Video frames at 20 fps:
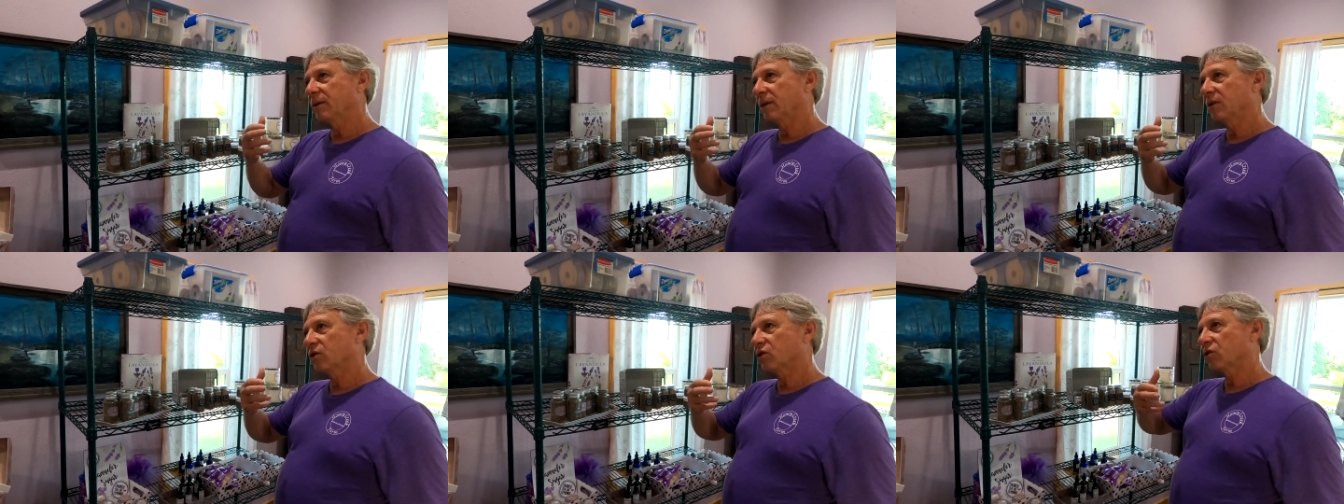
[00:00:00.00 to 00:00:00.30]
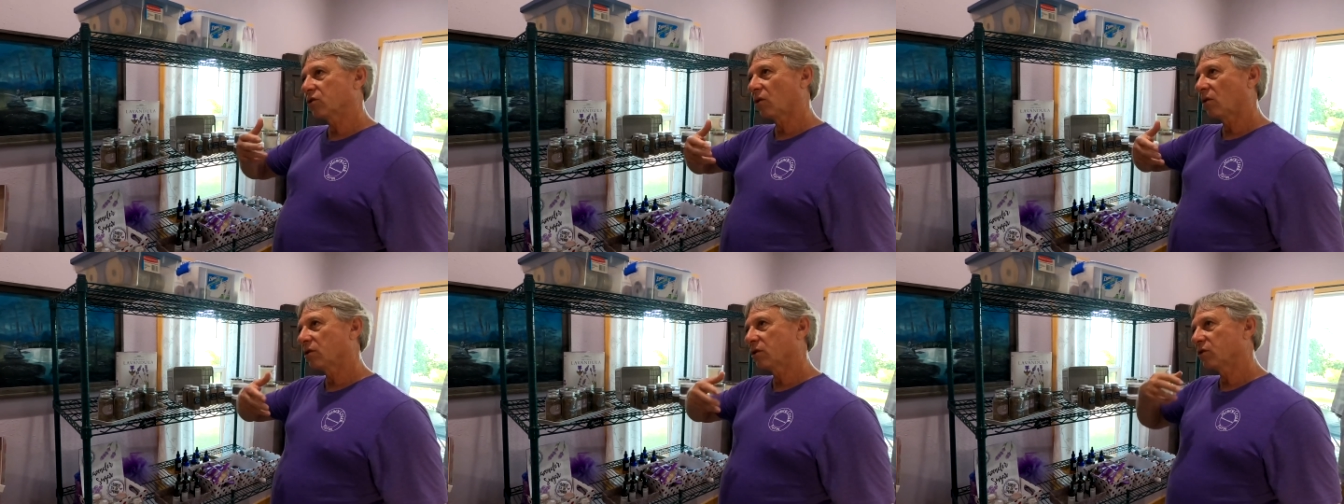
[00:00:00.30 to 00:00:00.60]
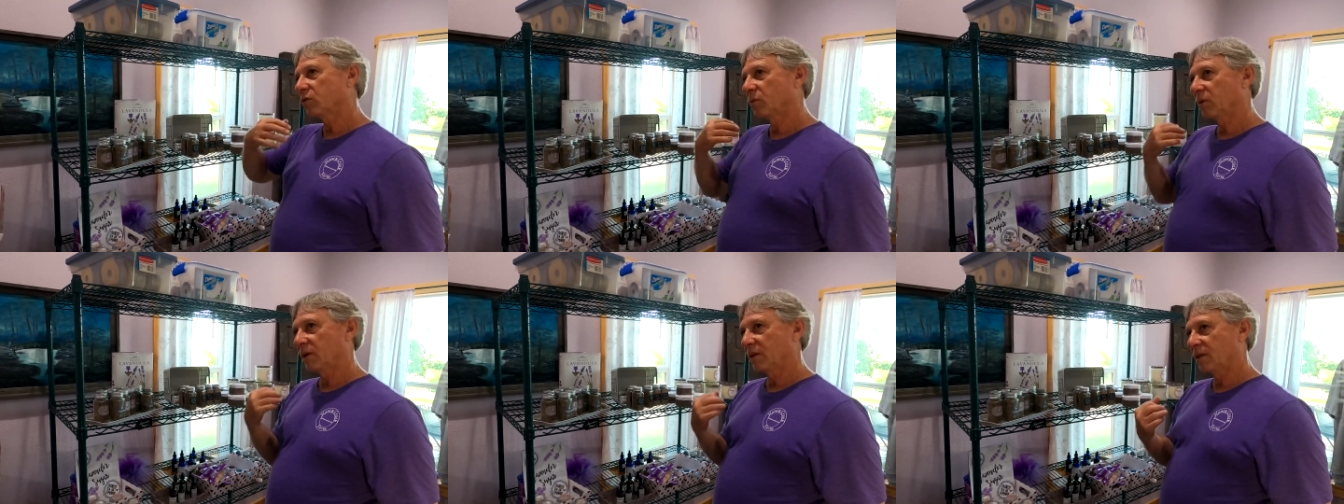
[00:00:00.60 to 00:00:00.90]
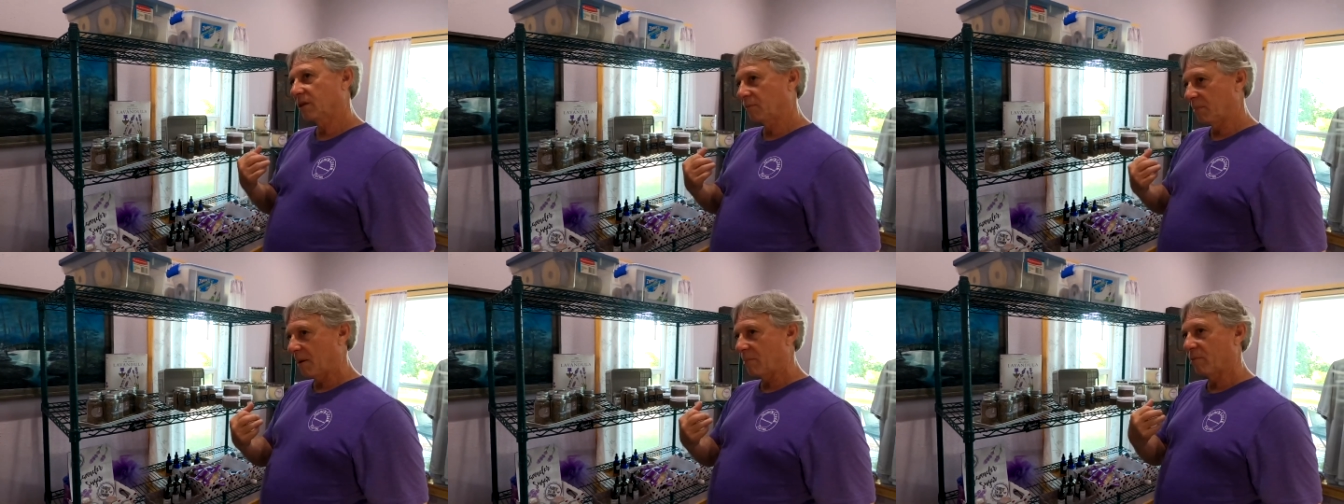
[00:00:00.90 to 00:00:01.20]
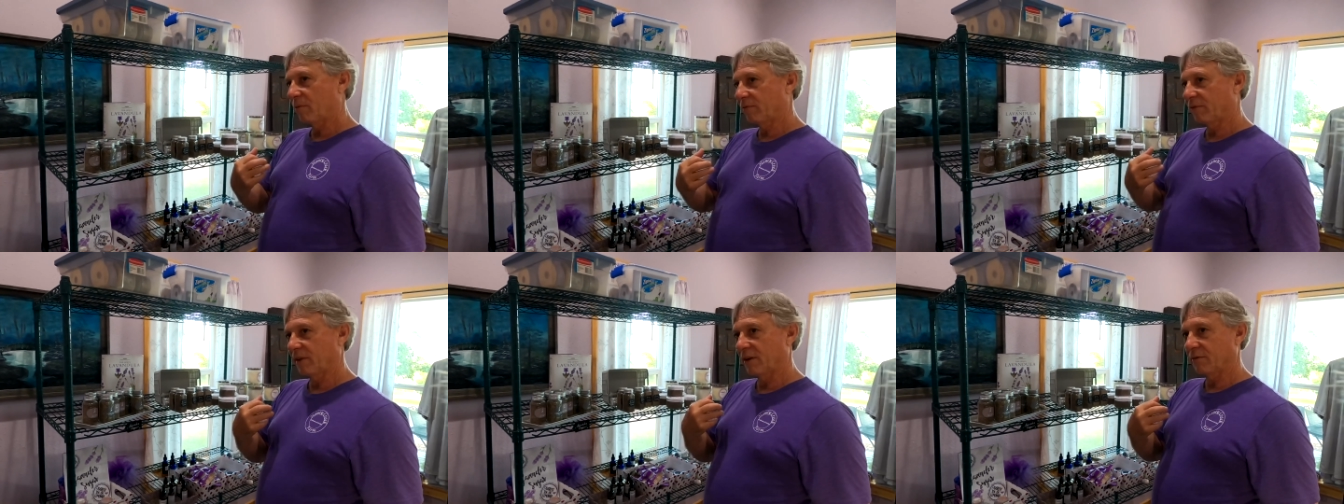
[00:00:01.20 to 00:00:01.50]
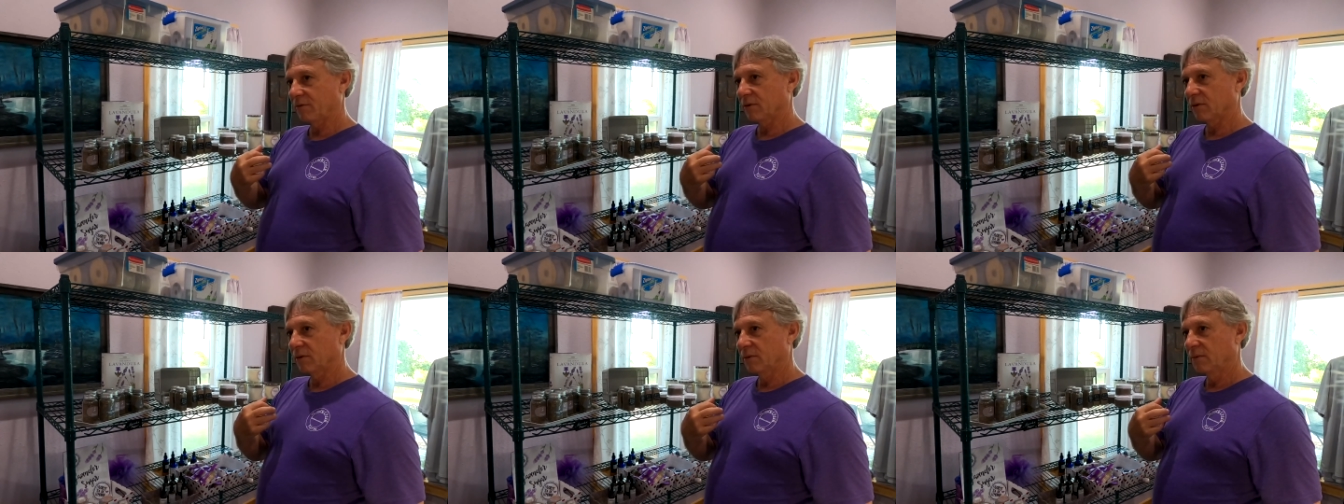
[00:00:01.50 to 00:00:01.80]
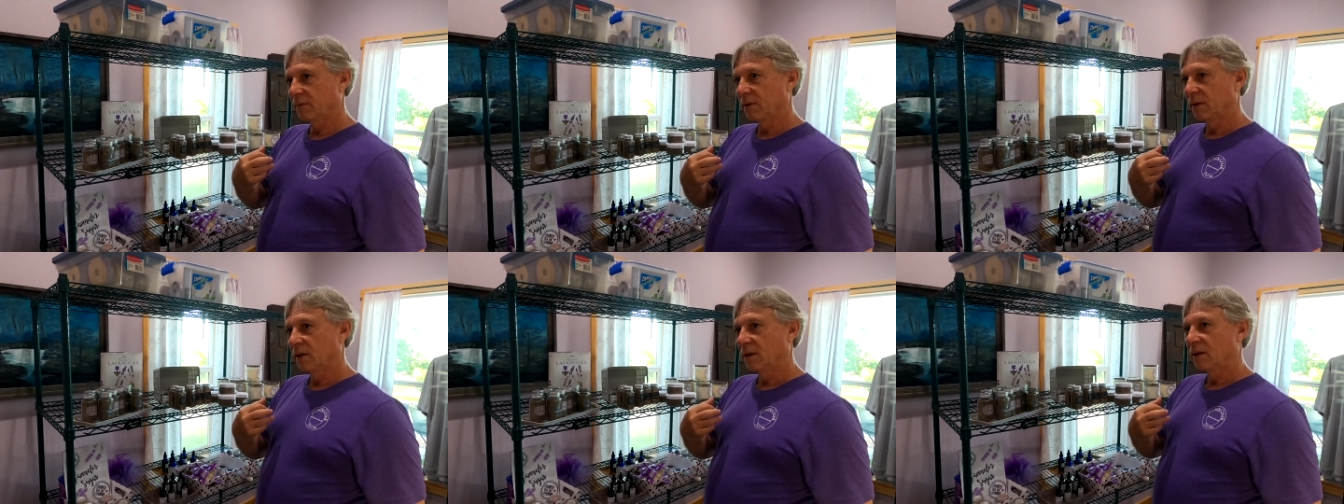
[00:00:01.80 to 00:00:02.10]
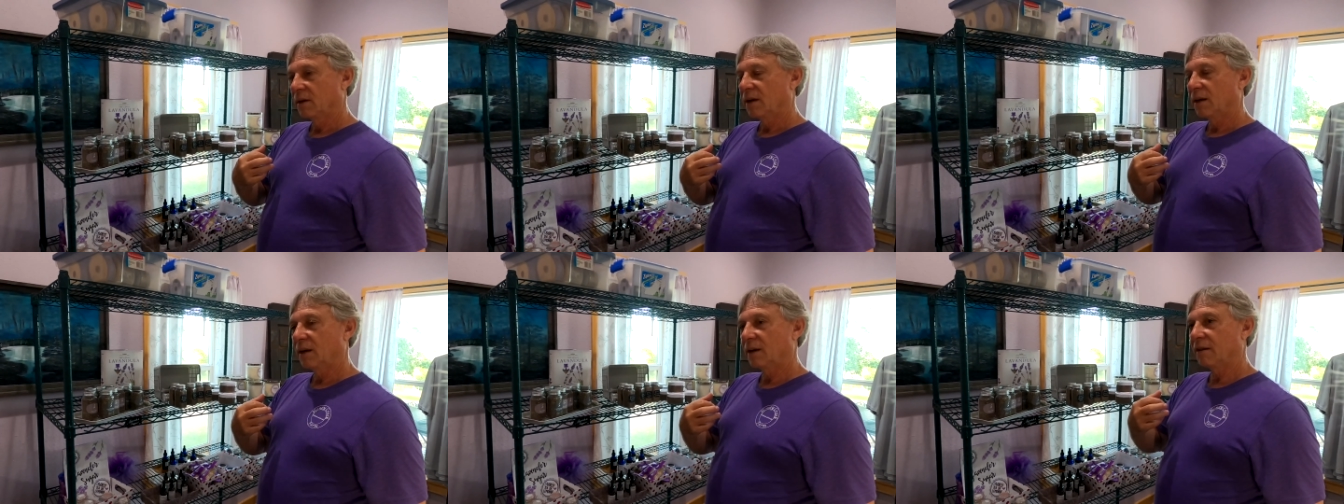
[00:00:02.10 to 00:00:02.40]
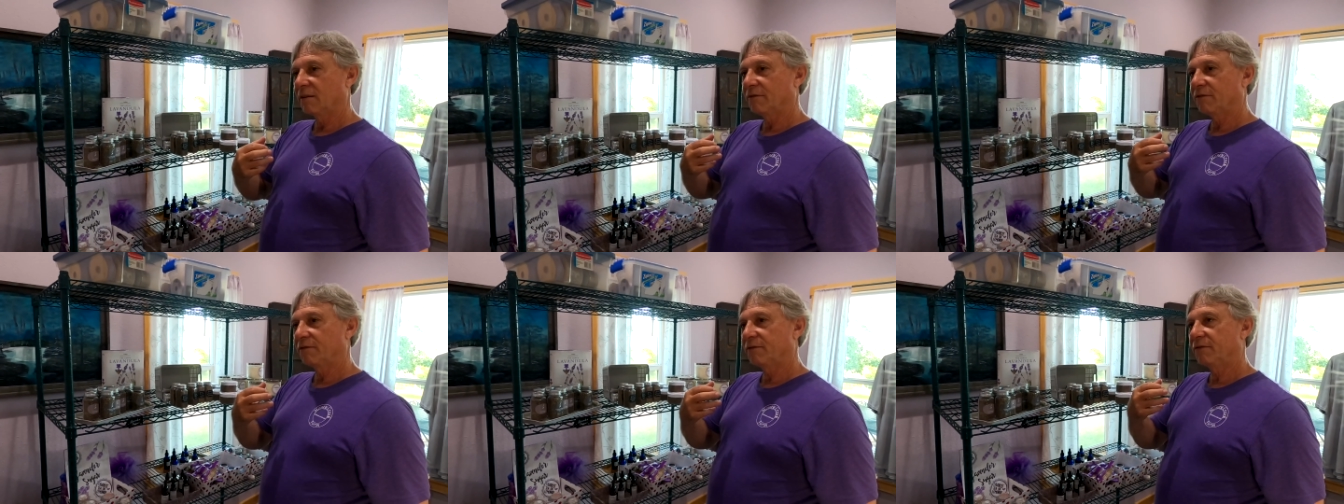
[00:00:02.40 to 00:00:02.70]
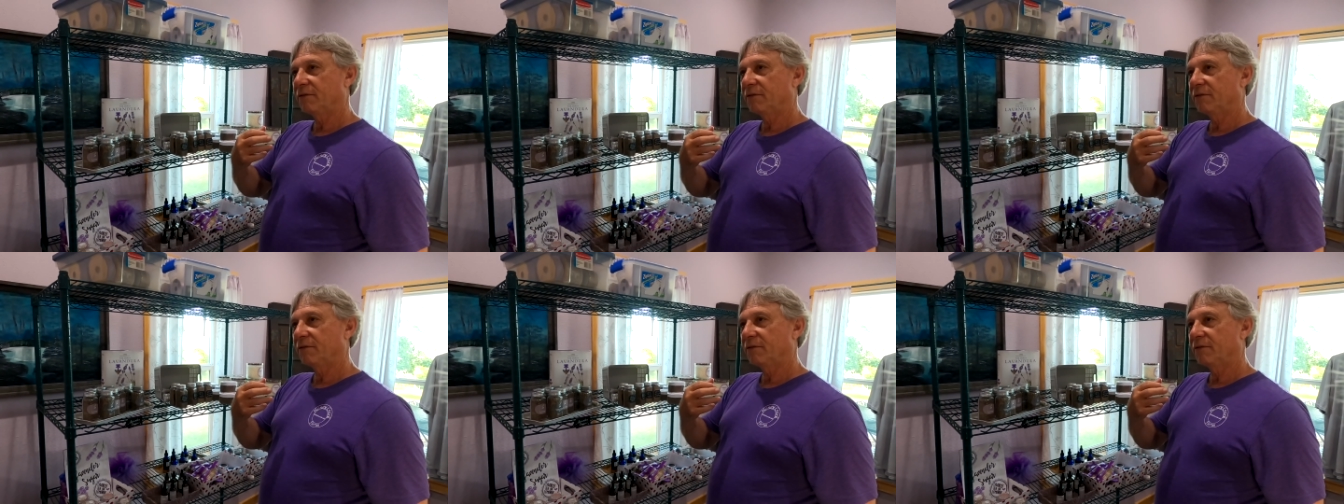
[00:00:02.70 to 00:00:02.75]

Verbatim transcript: it starts with the pepper flavor and, it,